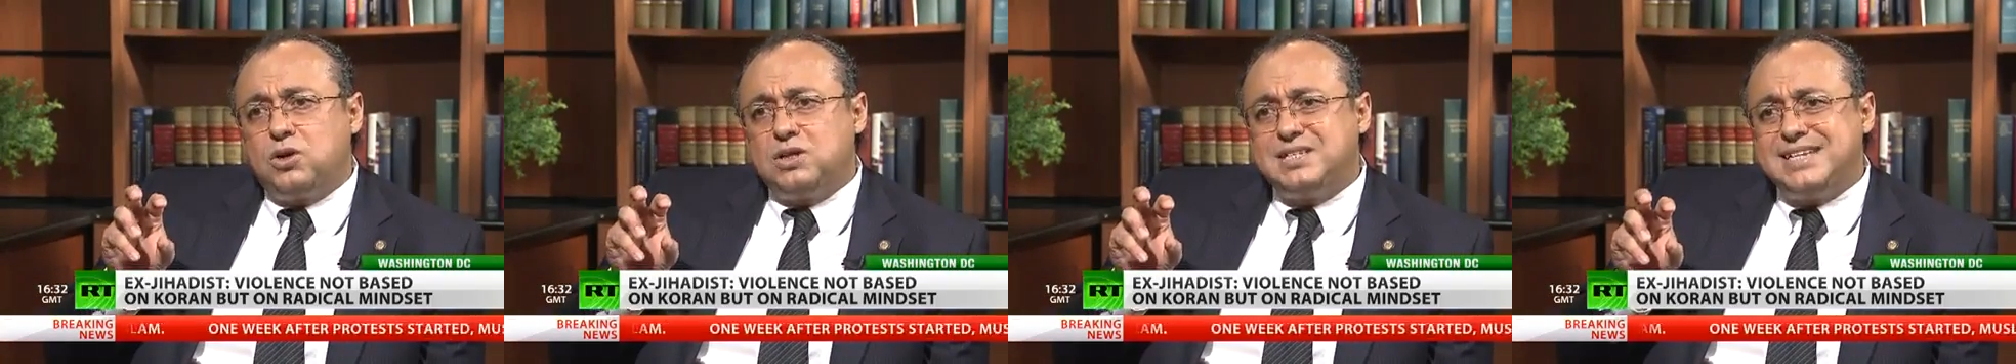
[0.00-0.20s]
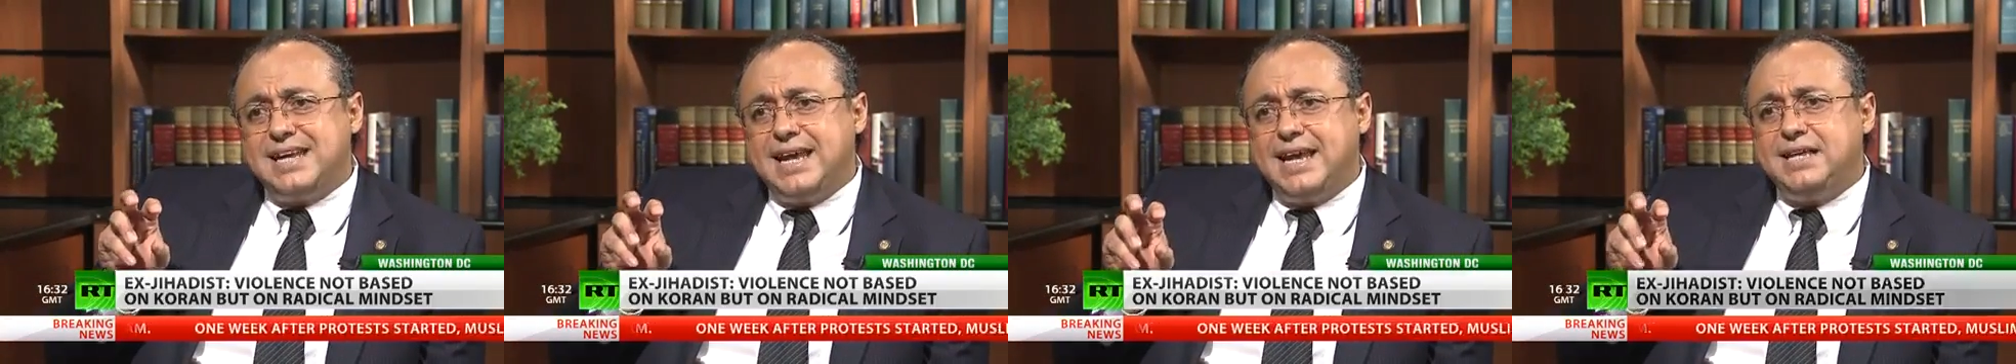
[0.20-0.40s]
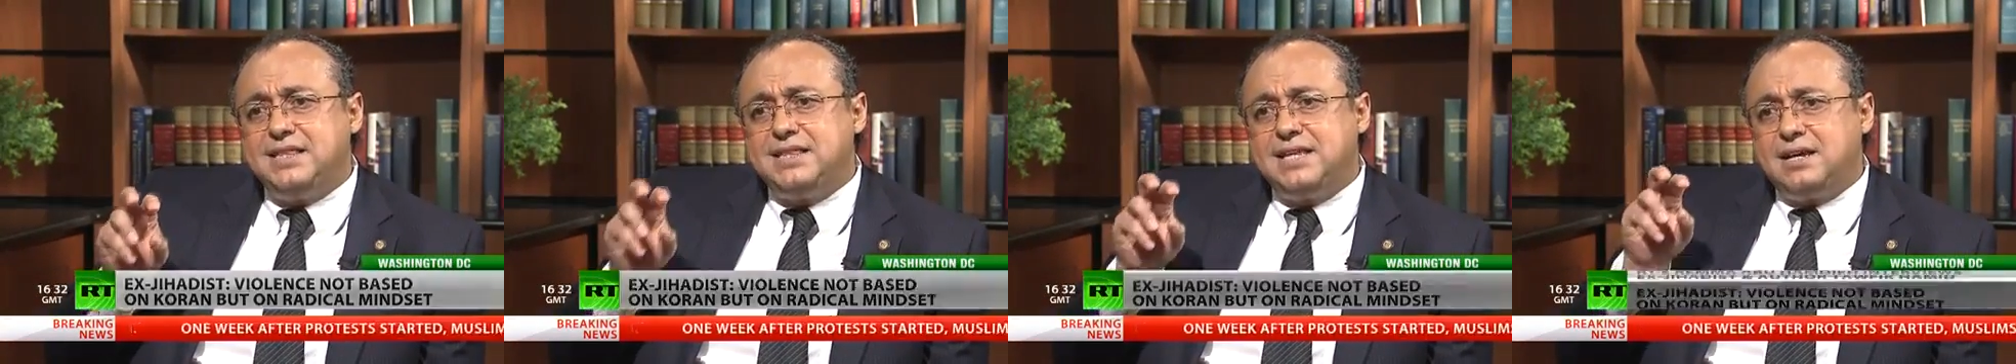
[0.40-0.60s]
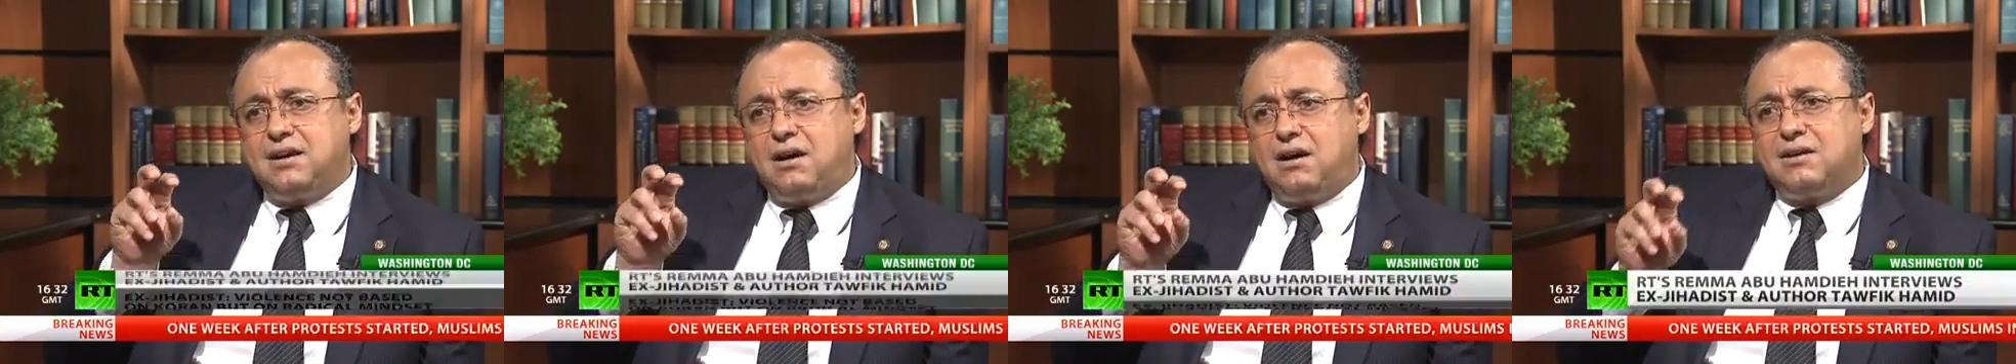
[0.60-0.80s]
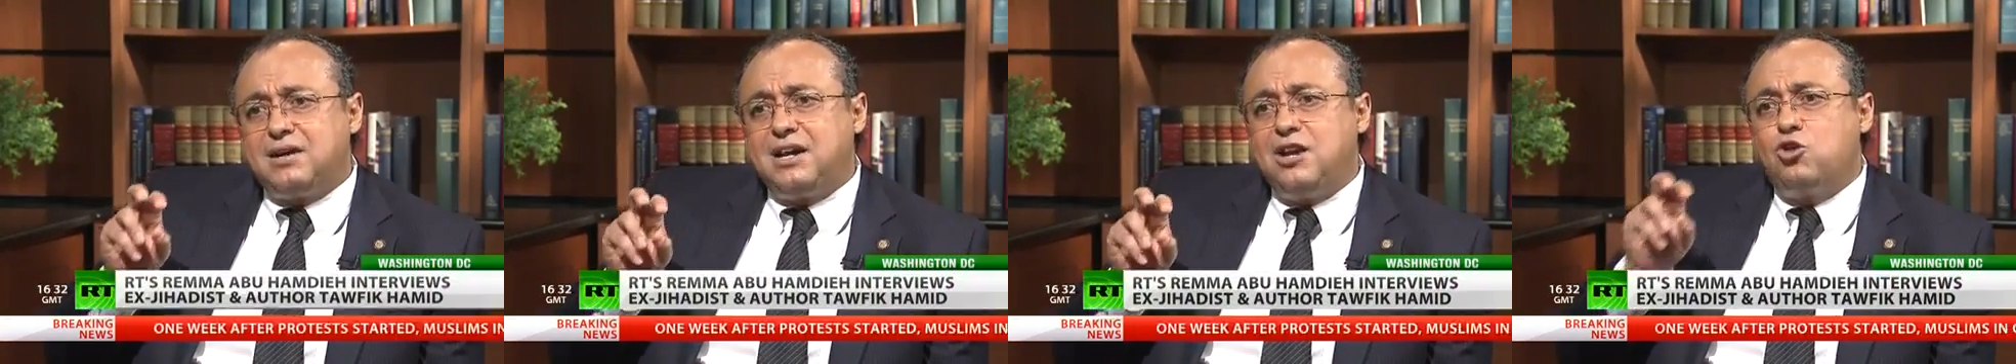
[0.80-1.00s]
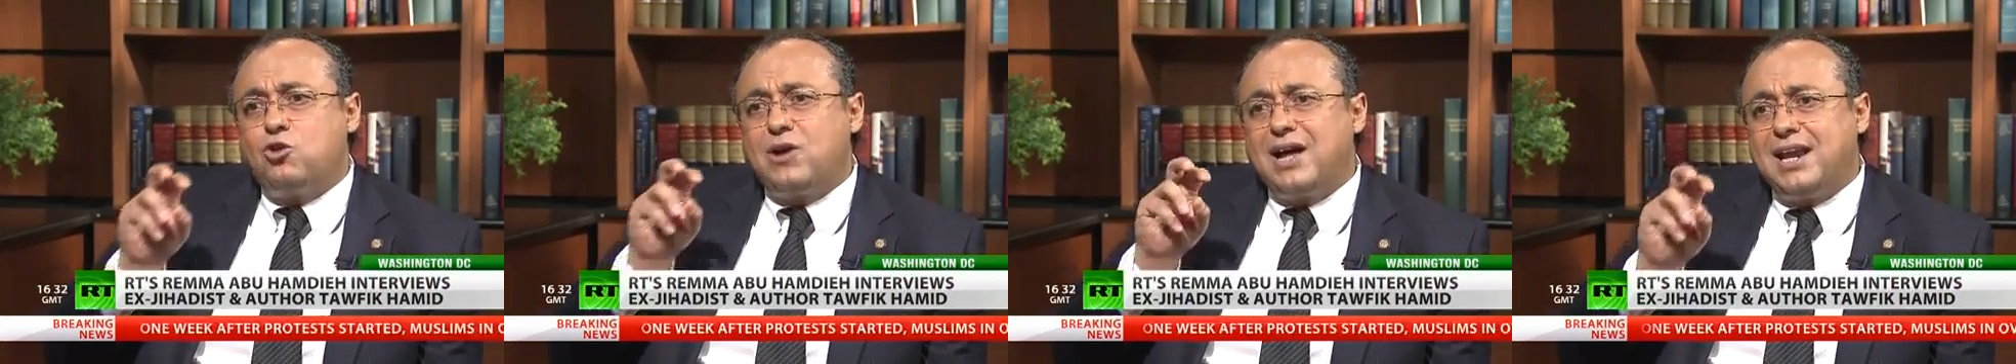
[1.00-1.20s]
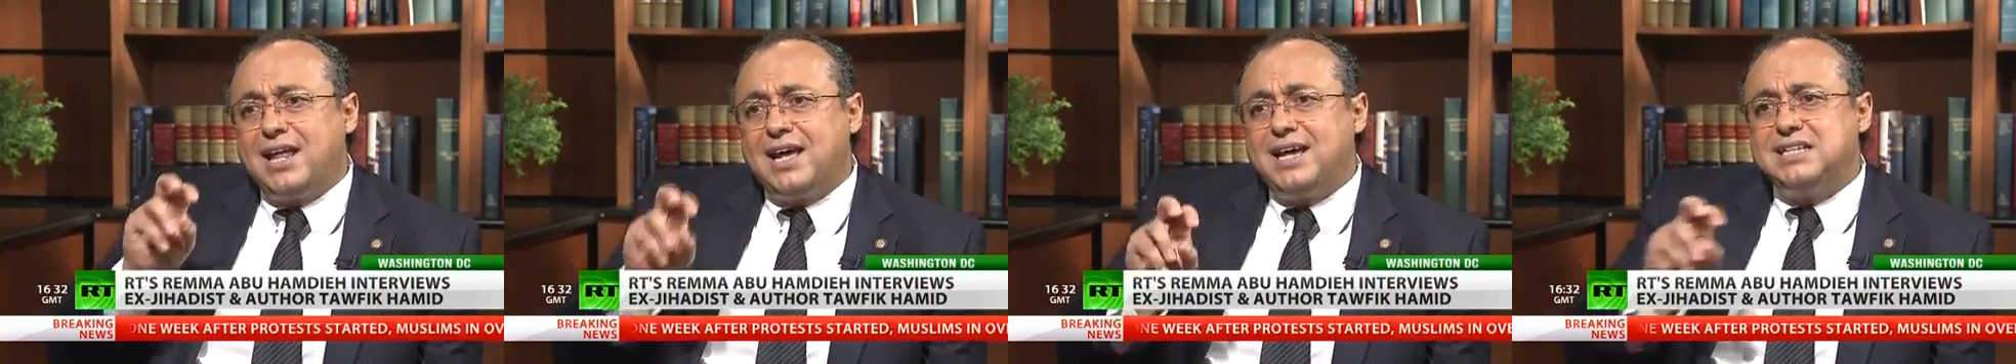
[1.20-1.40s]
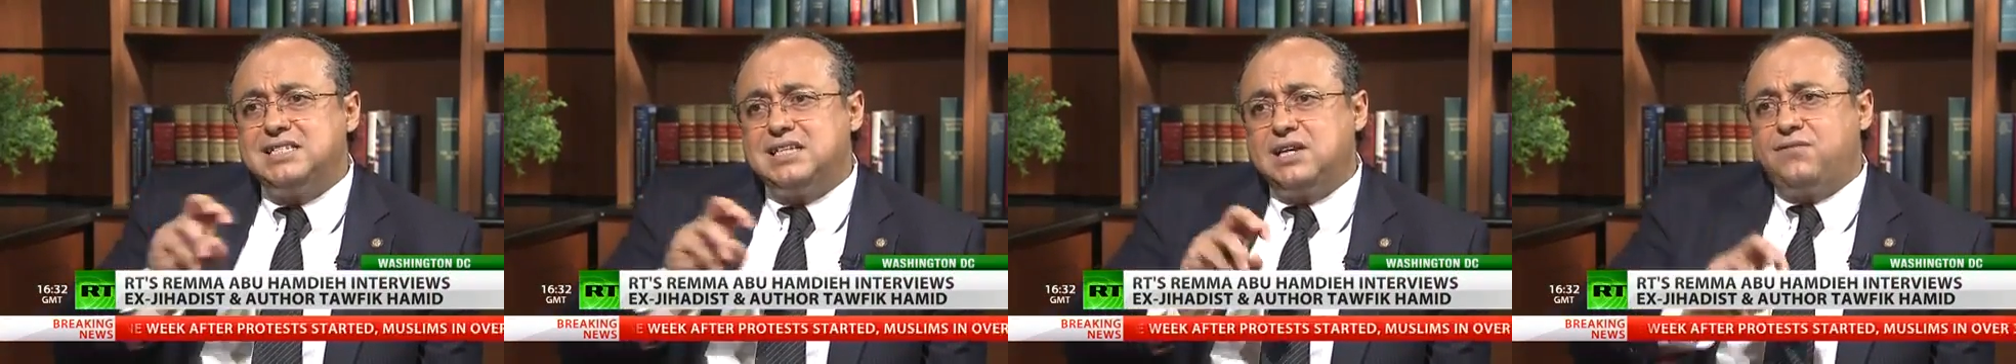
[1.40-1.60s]
say there are
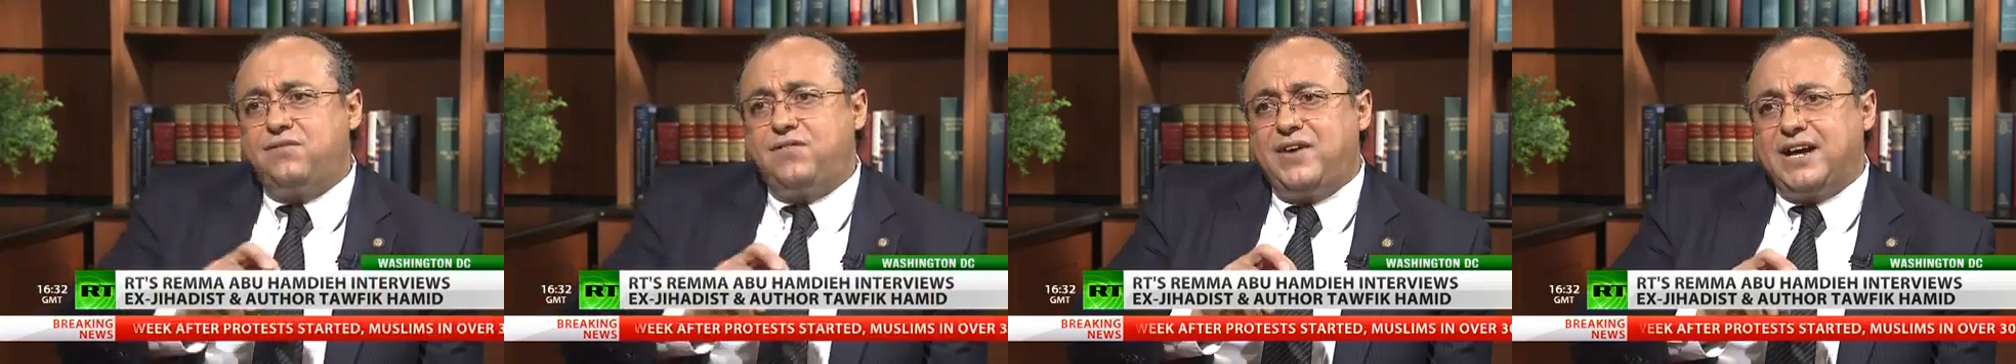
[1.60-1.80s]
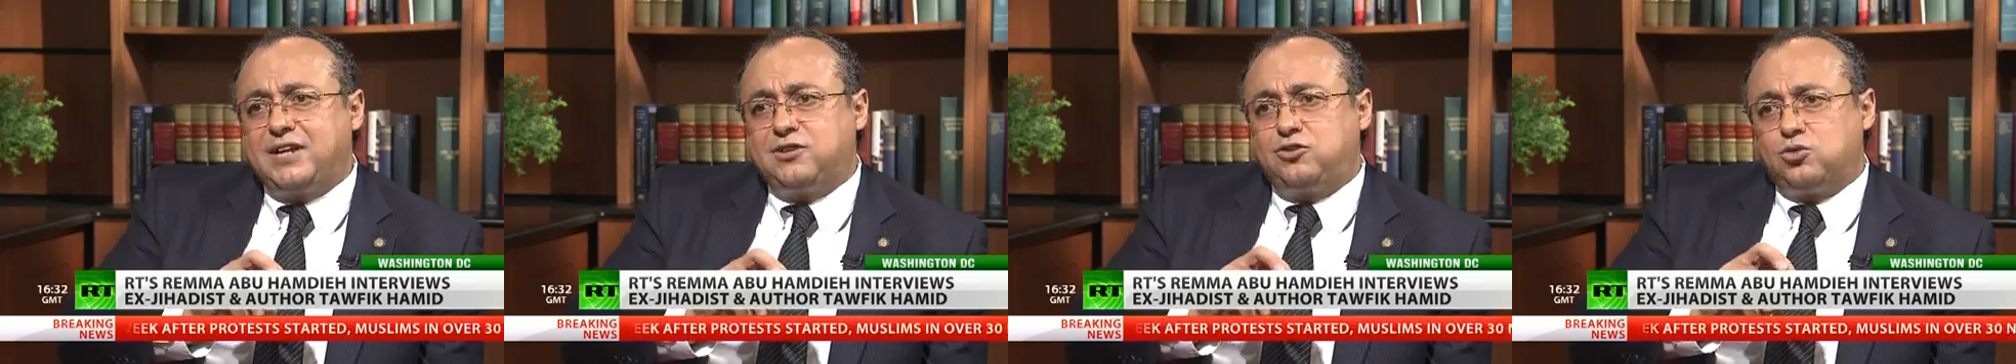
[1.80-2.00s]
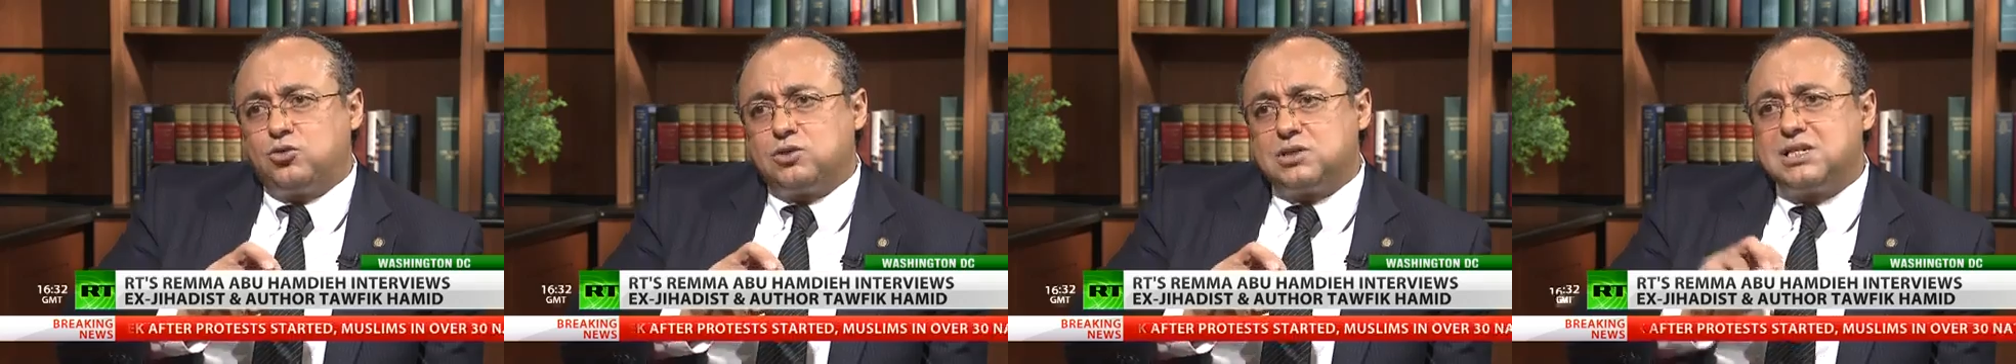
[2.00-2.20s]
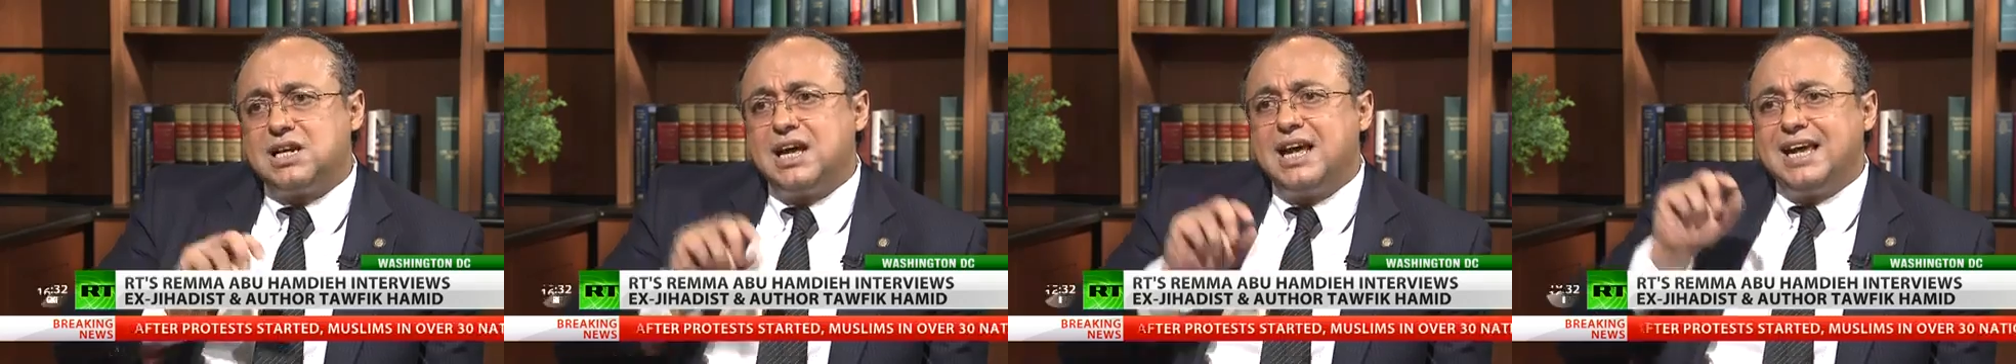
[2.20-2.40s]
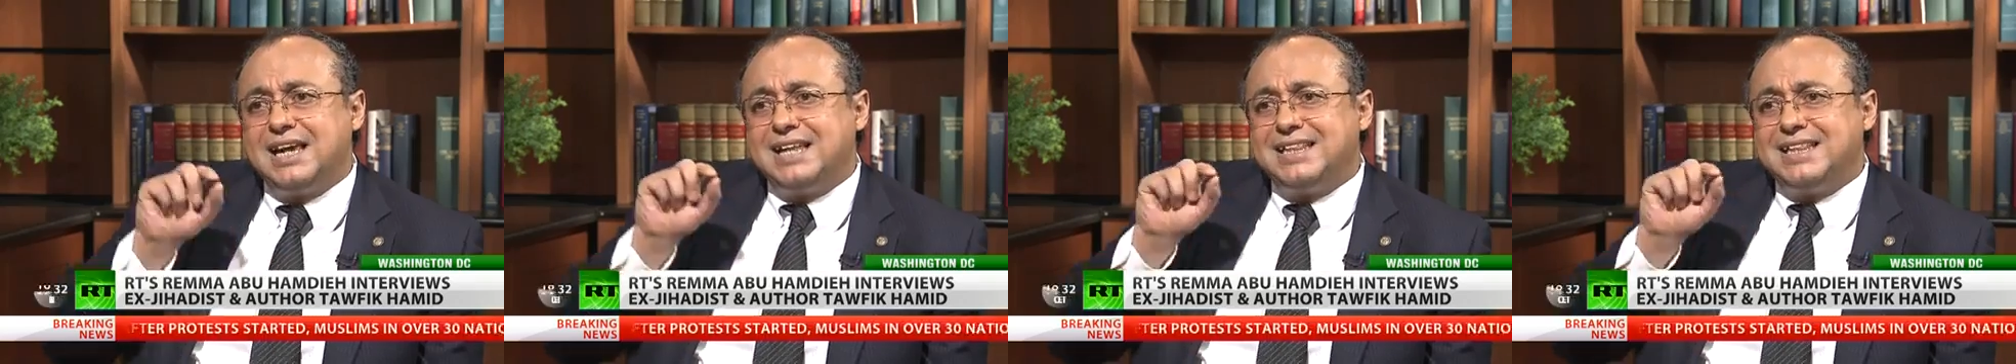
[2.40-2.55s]
localizing factors